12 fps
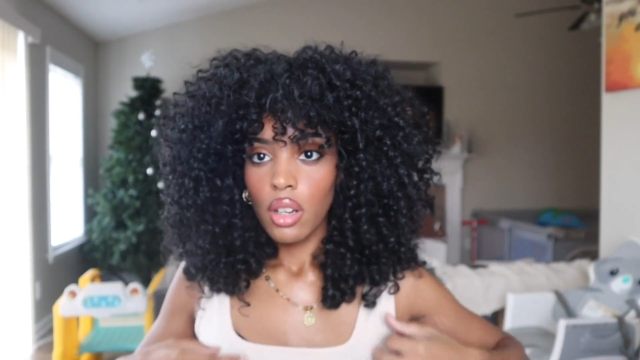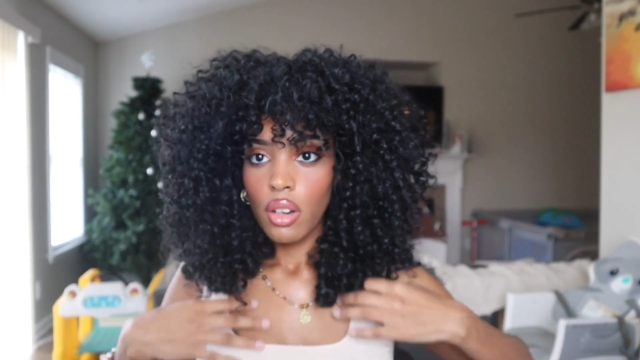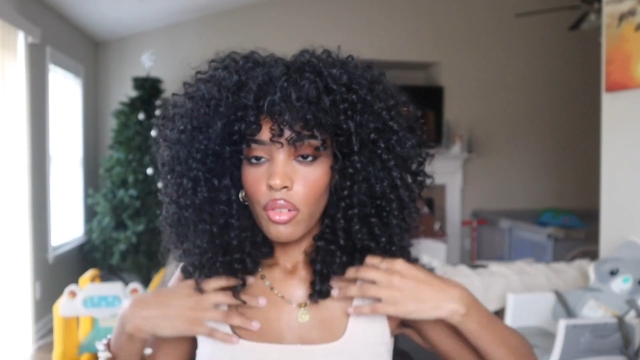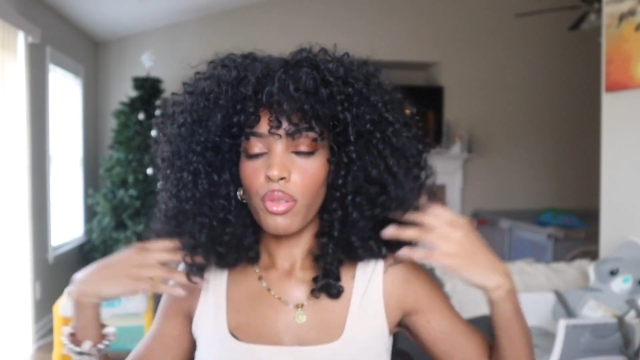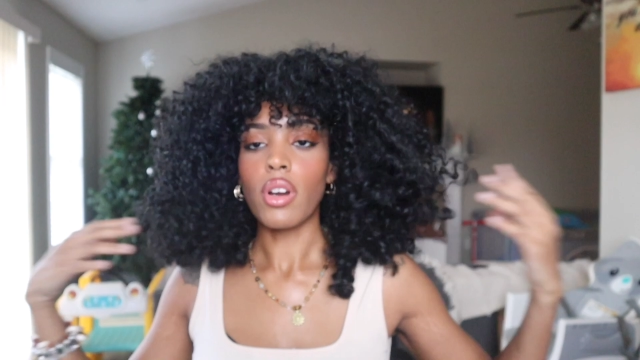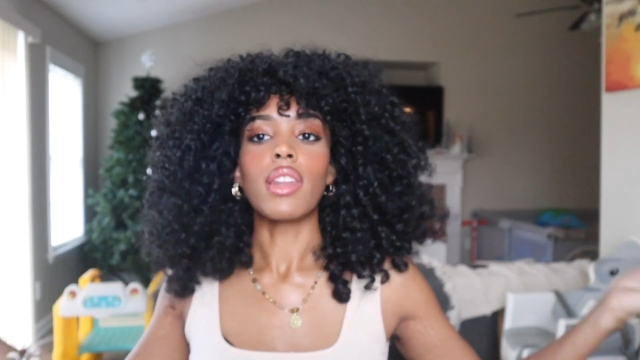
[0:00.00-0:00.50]

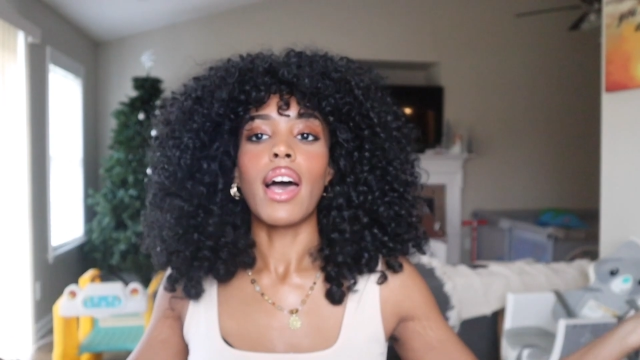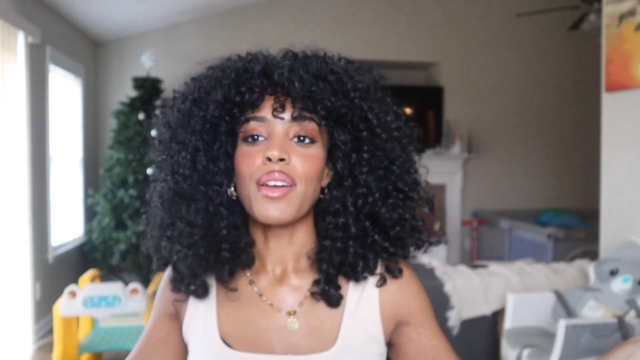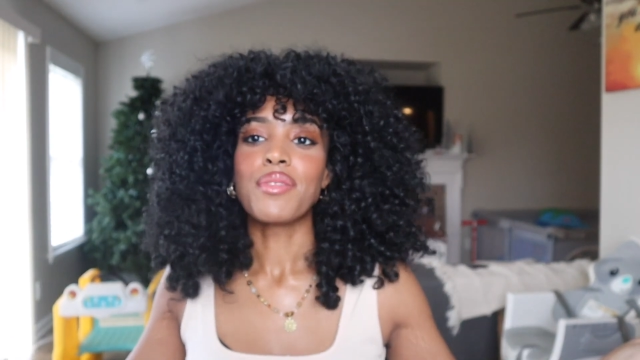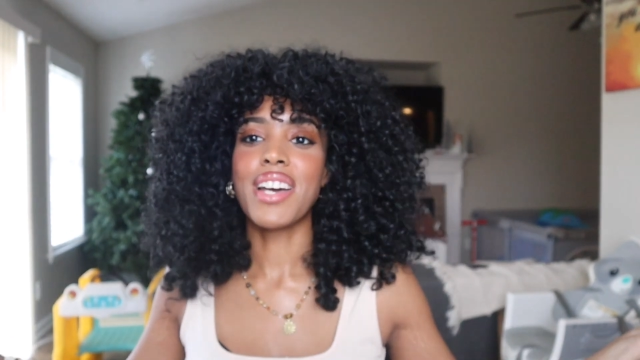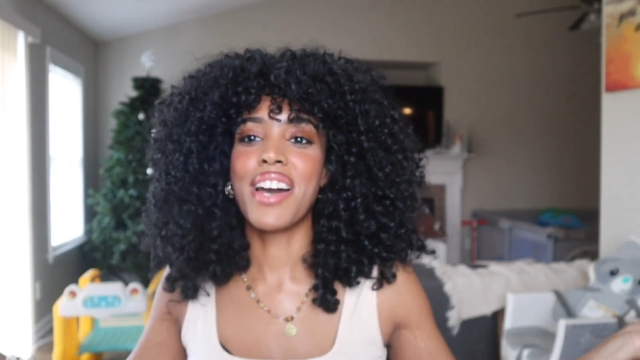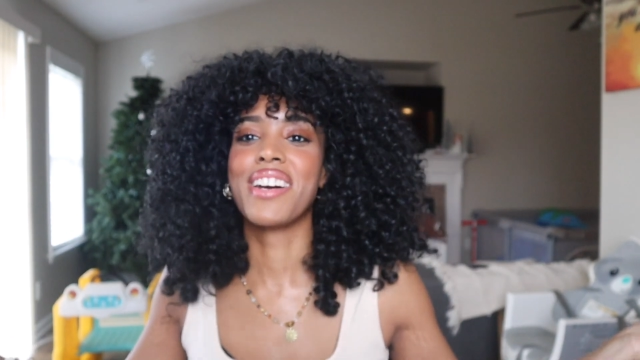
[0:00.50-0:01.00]
For a
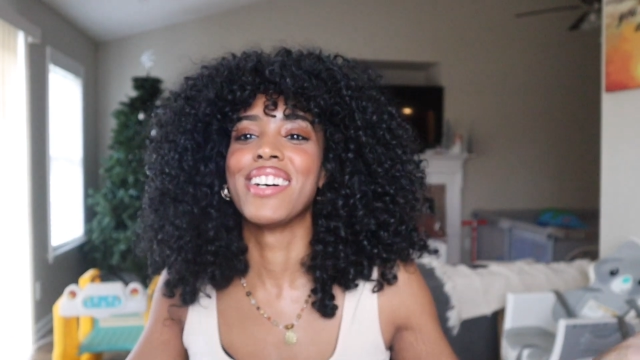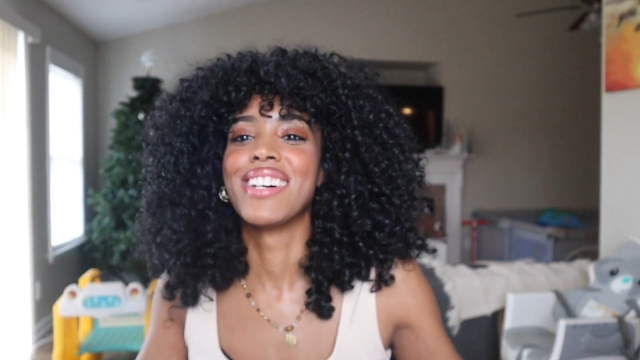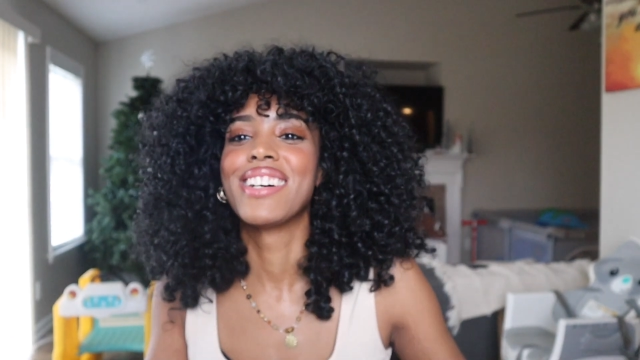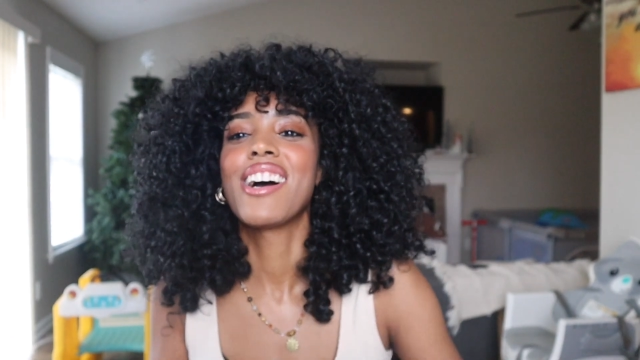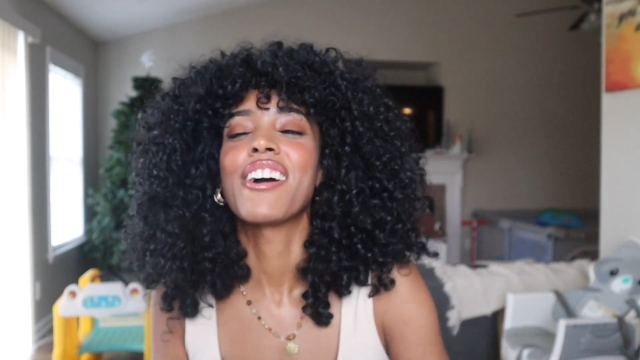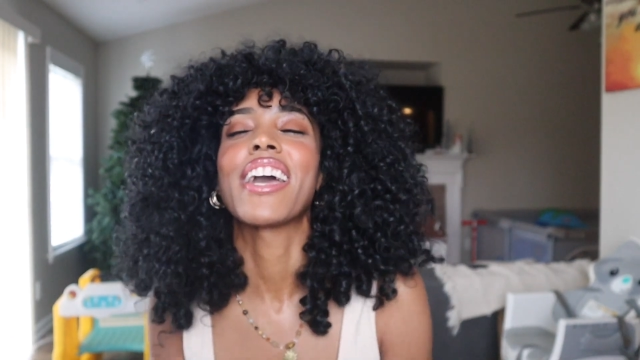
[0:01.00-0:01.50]
lifetime.
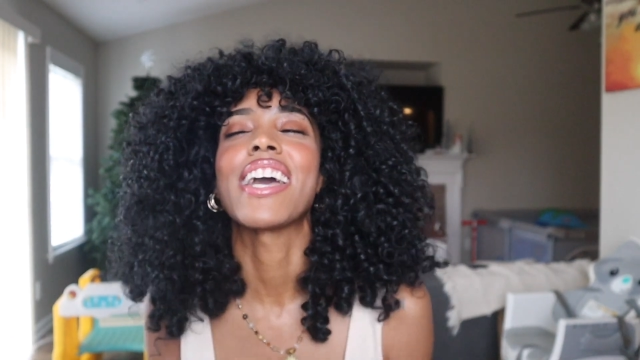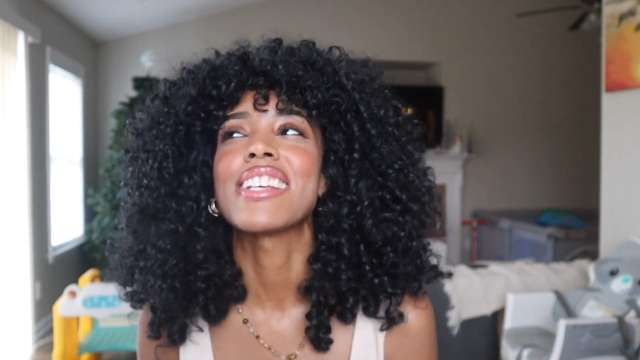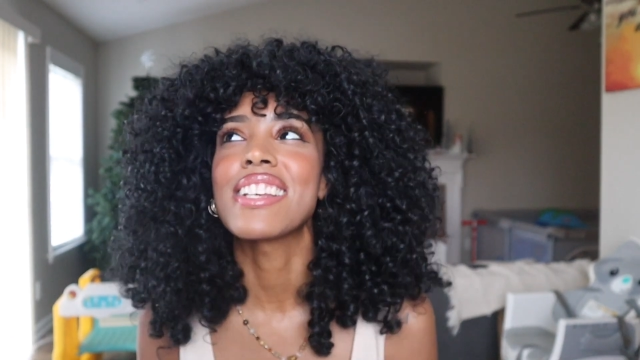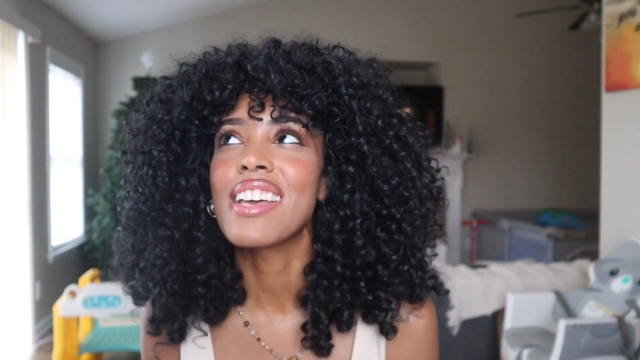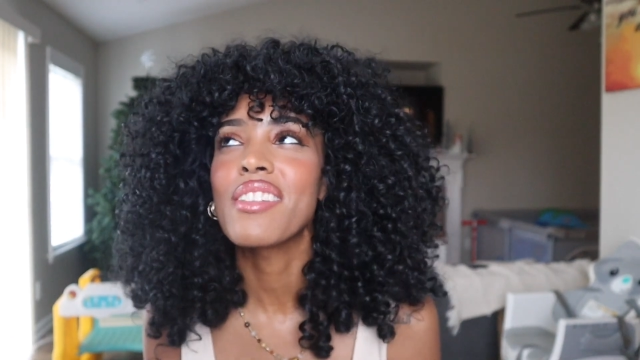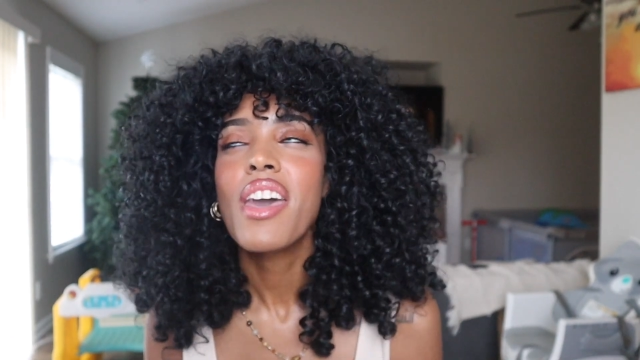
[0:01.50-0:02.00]

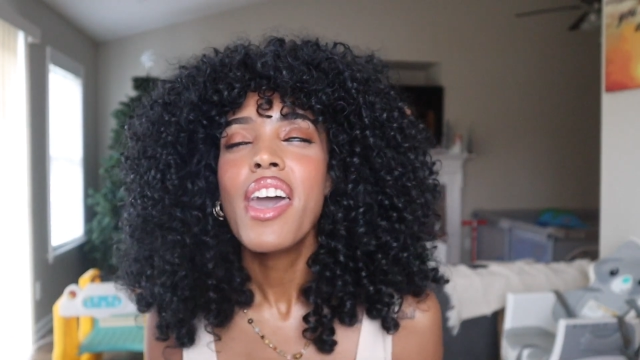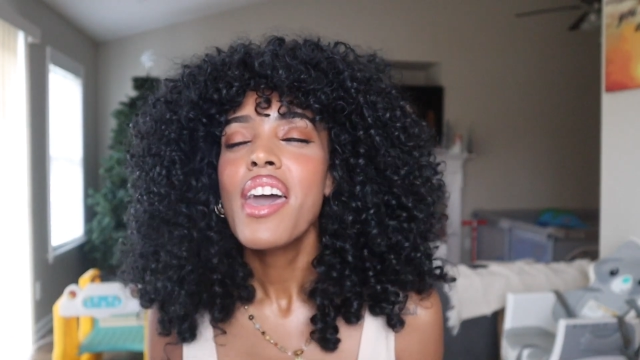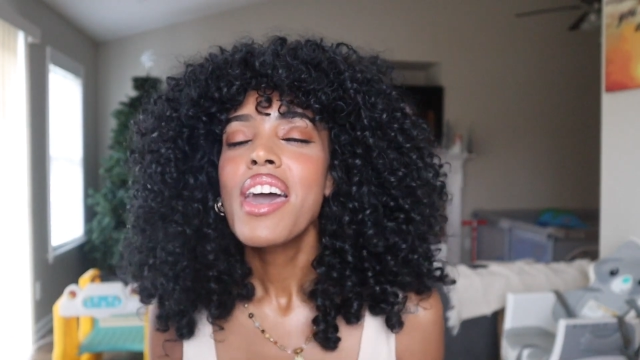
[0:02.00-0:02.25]
Okay,